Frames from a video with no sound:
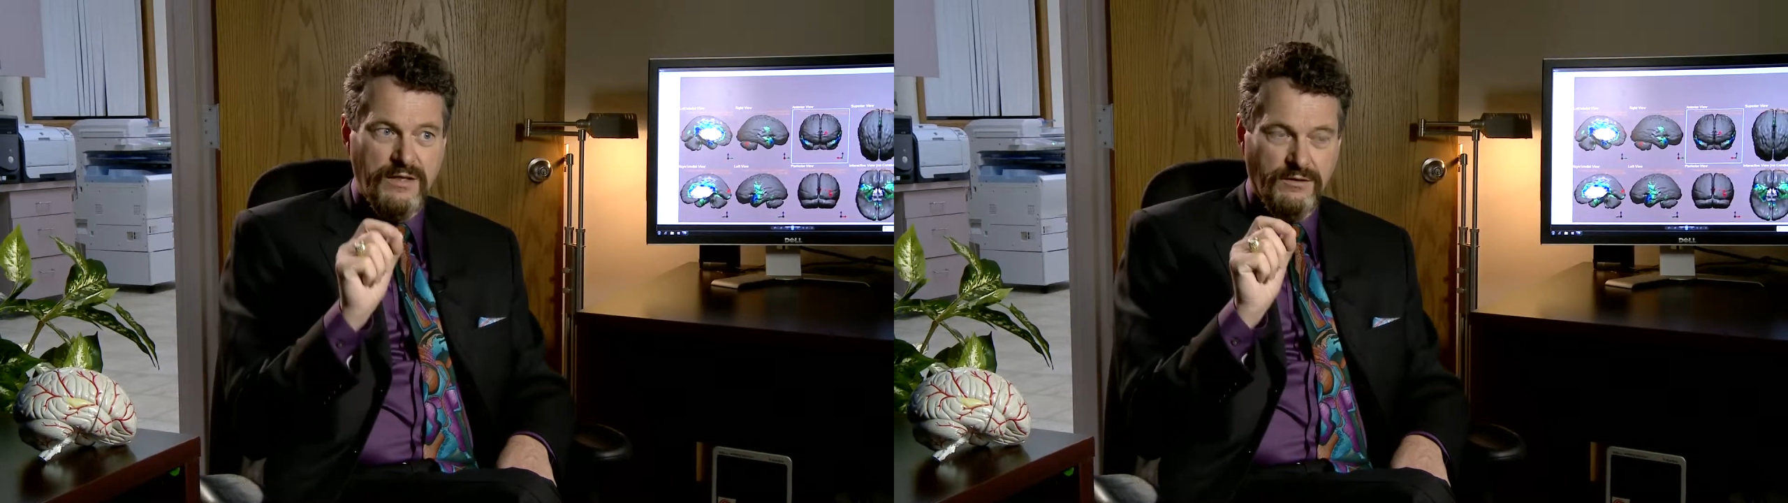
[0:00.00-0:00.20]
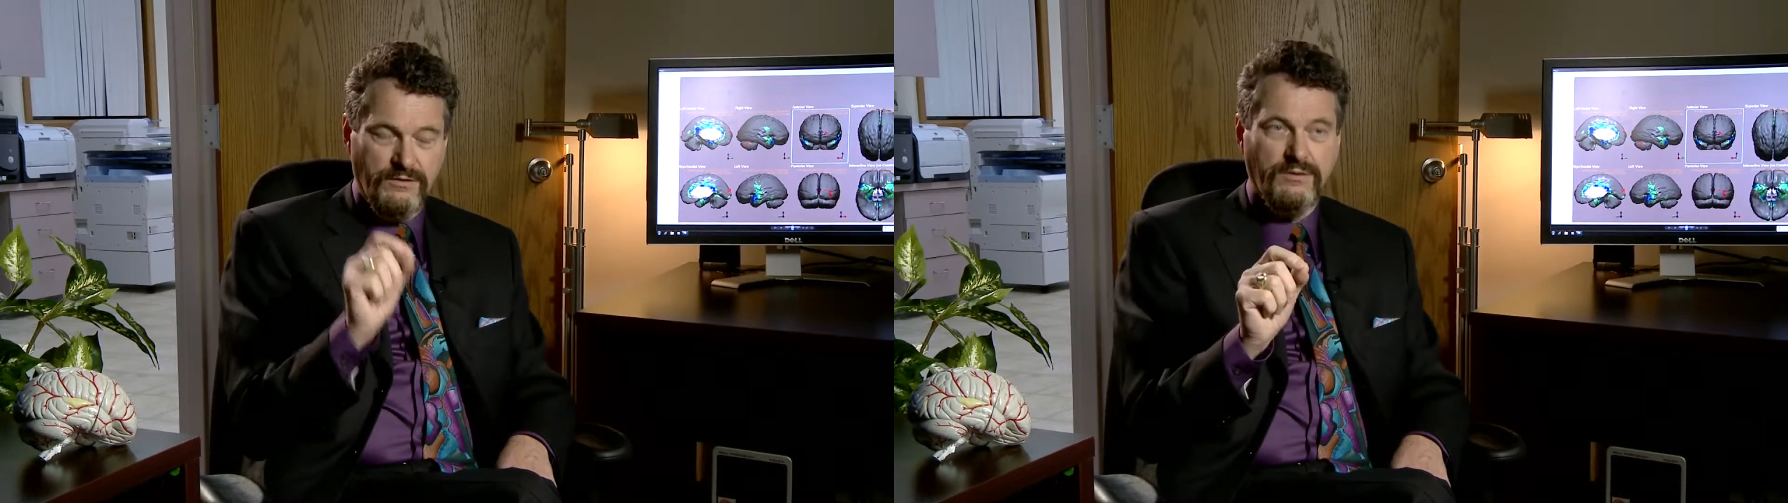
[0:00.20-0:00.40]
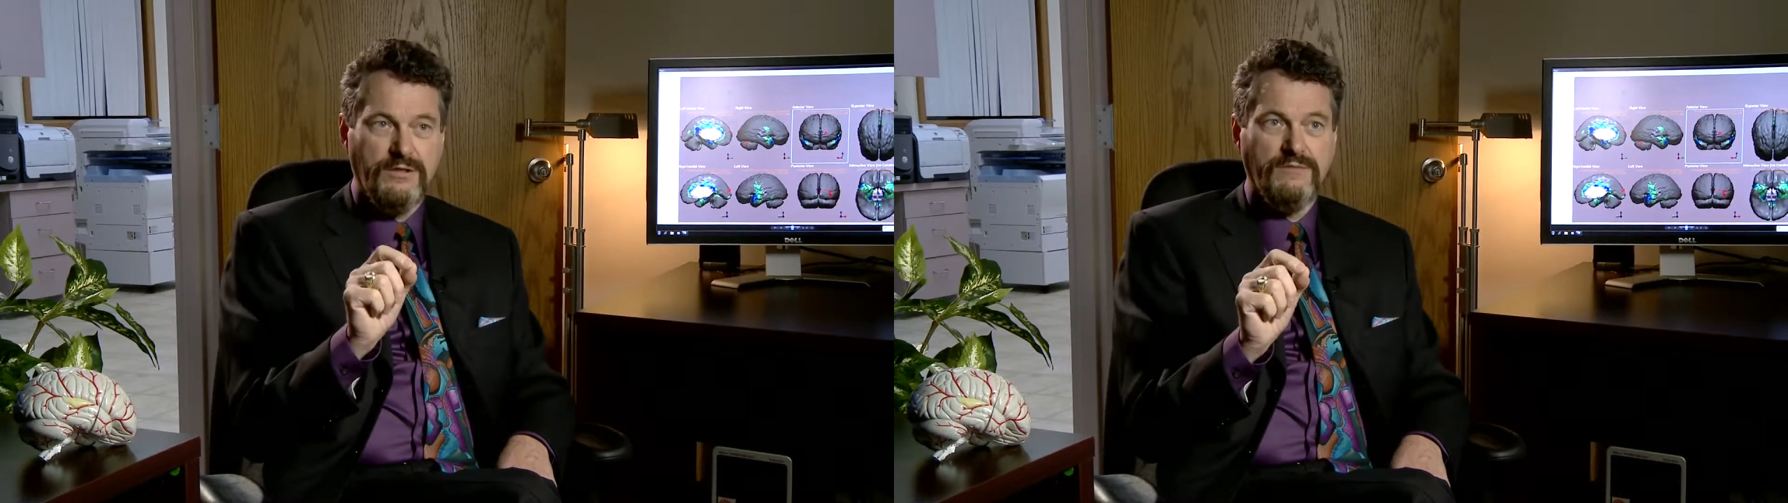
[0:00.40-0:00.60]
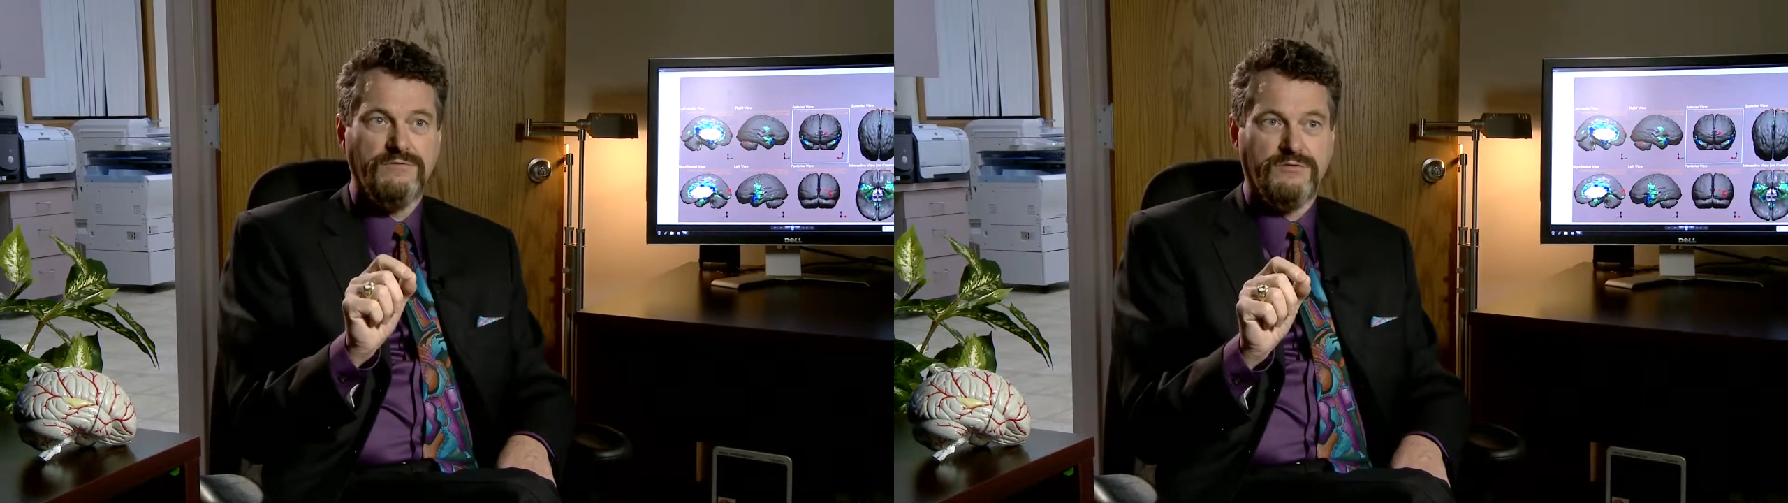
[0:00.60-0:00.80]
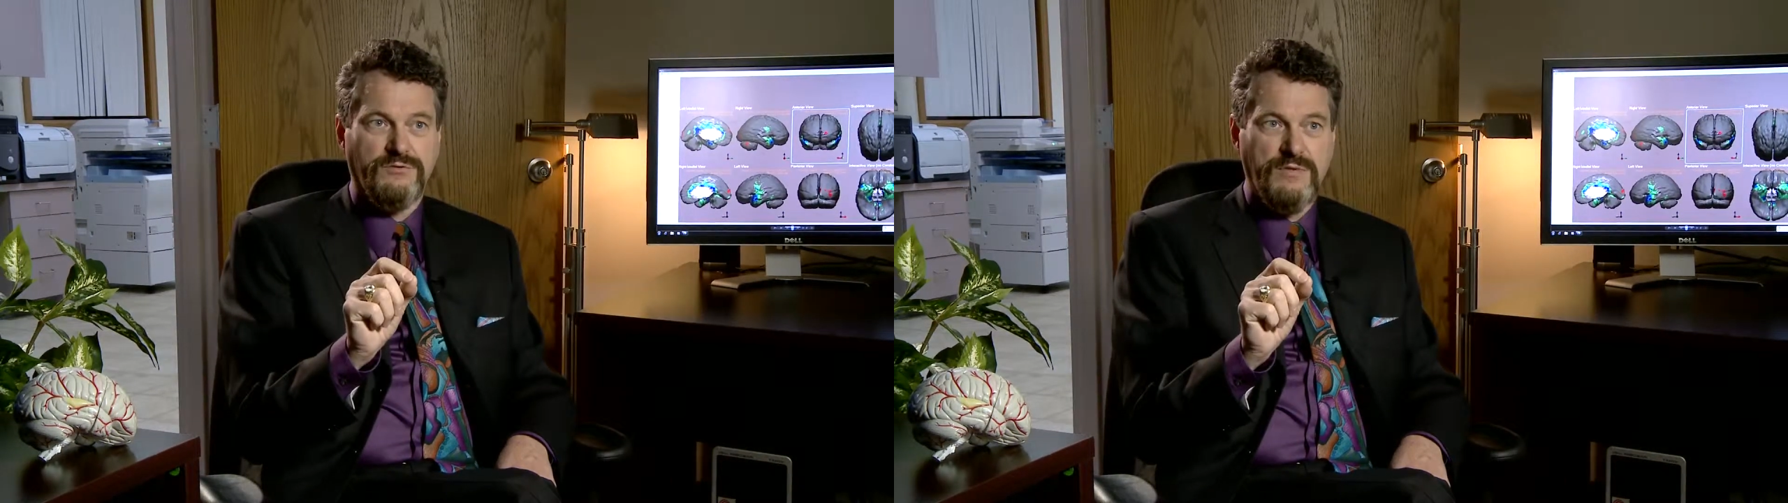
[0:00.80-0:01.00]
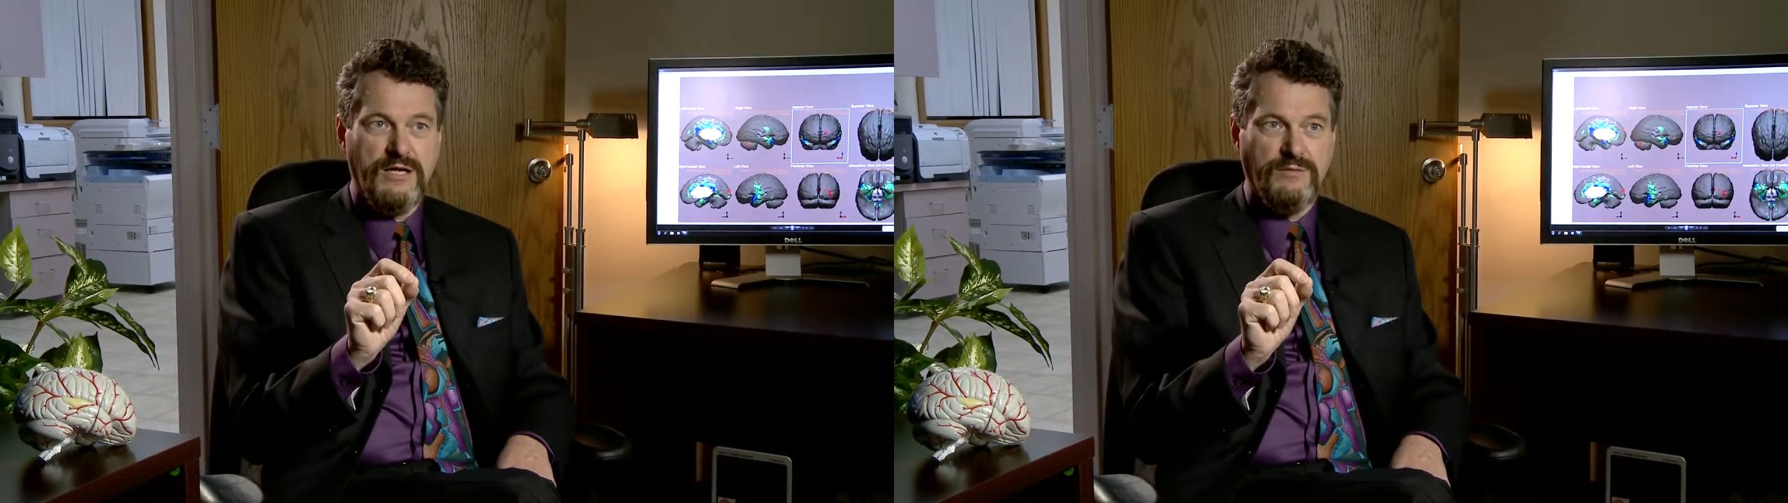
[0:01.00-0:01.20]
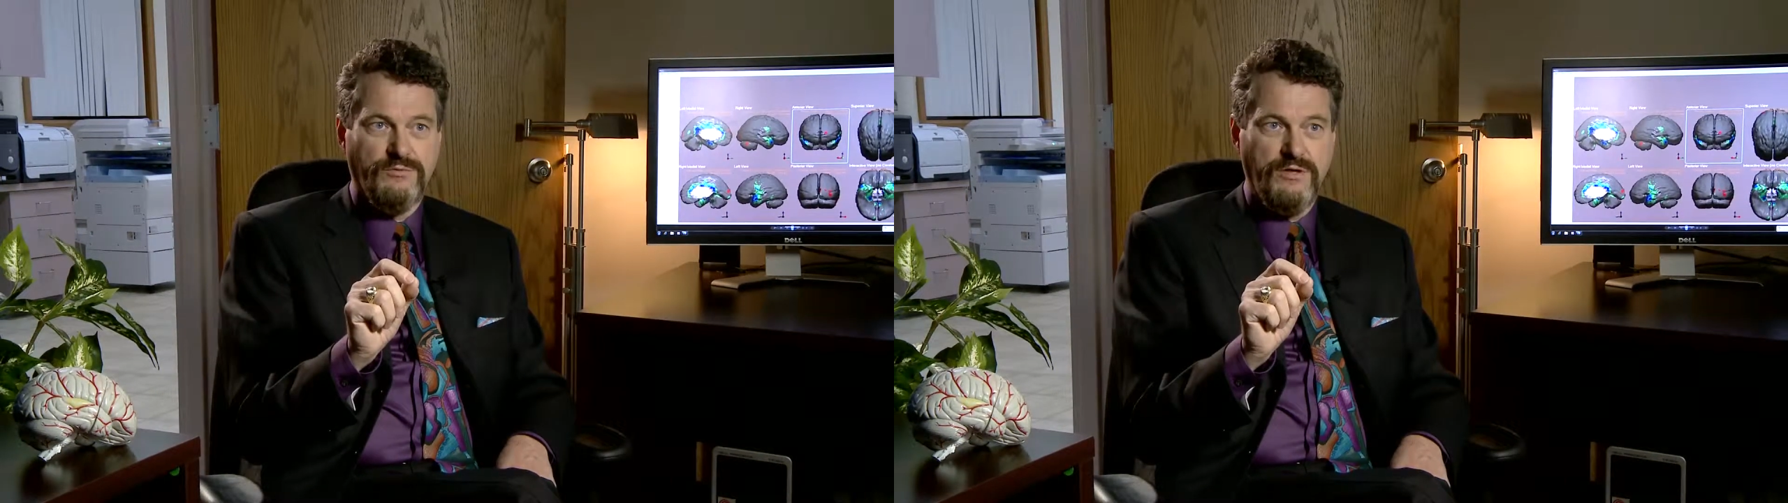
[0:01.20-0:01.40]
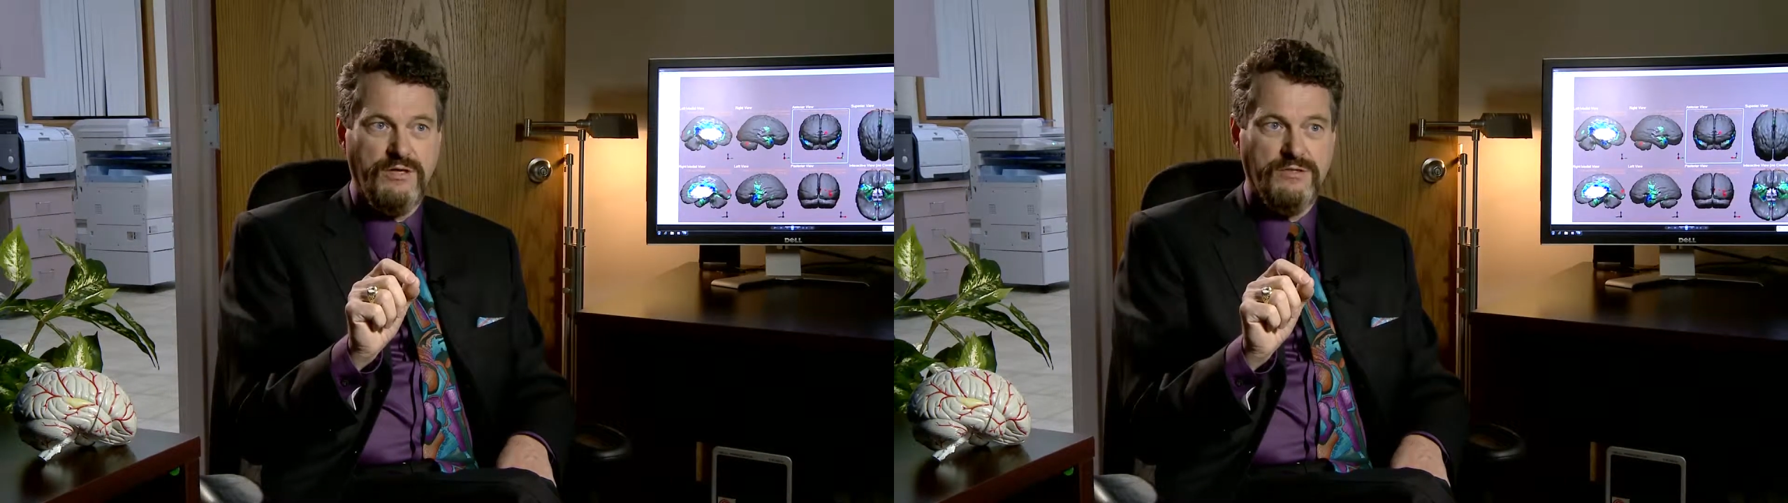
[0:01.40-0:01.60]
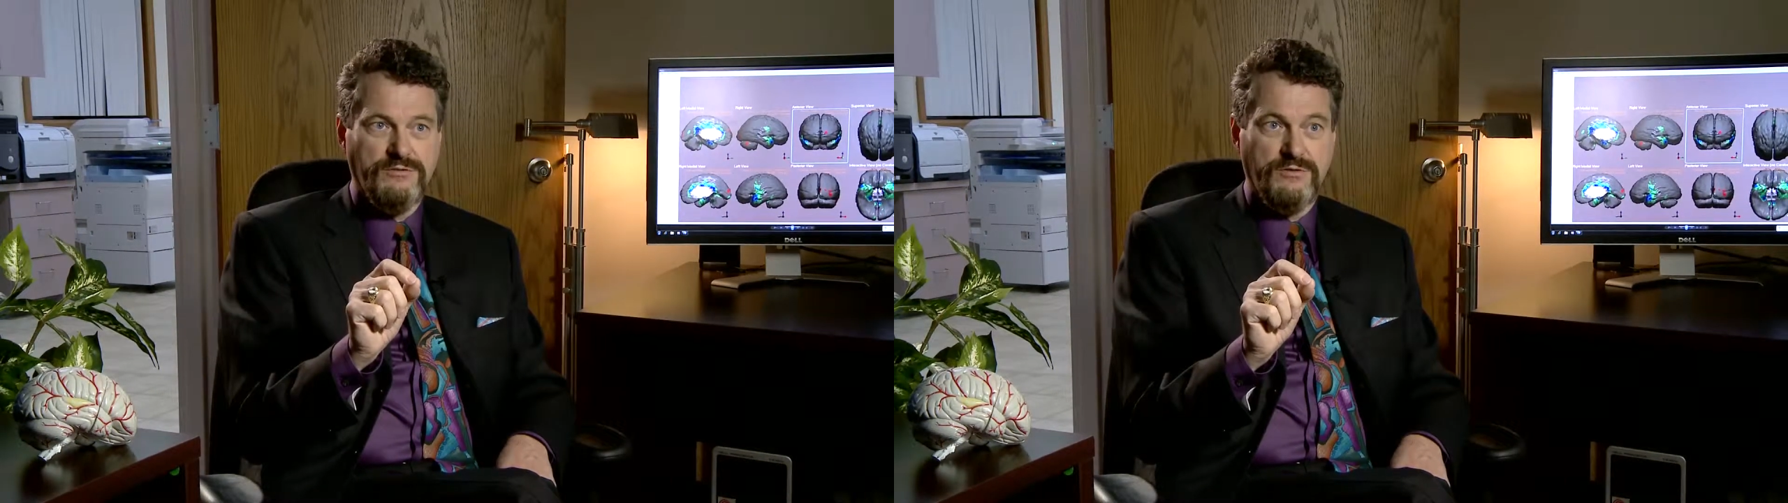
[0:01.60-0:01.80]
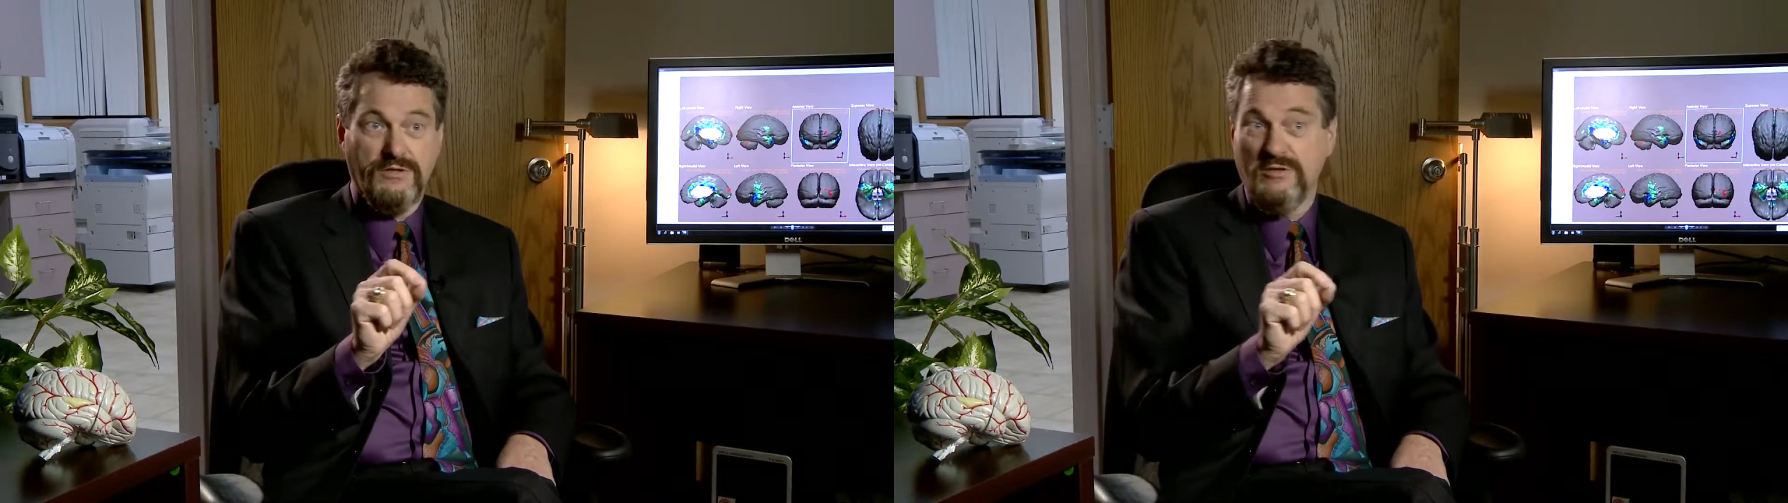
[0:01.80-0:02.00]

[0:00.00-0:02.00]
looking for traumatic brain injury,